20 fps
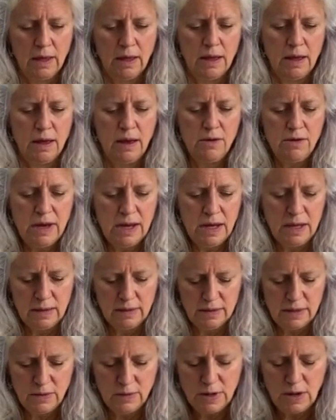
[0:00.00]
Okay,
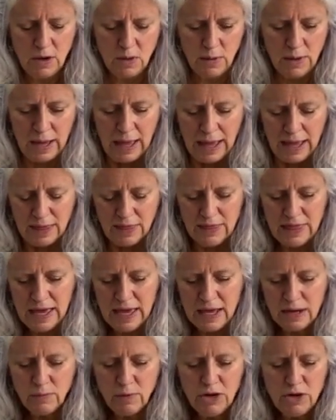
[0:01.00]
there we go.
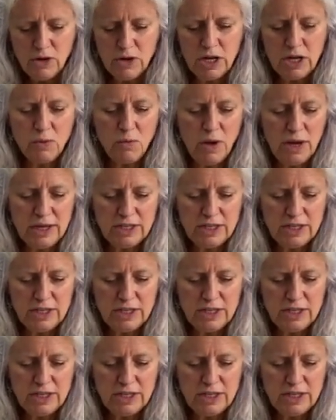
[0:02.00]
Then what you're going to want